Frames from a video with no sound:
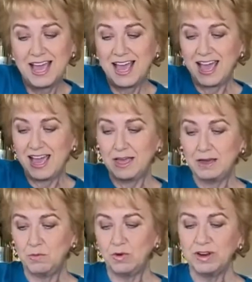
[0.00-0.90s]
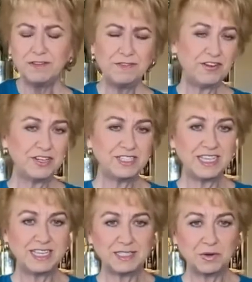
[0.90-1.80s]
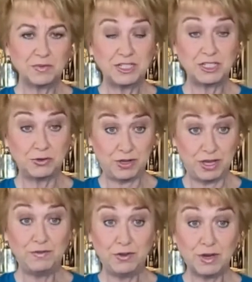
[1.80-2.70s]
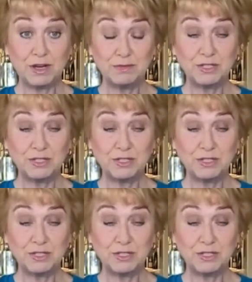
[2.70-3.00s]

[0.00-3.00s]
And one of the first things that we do if you come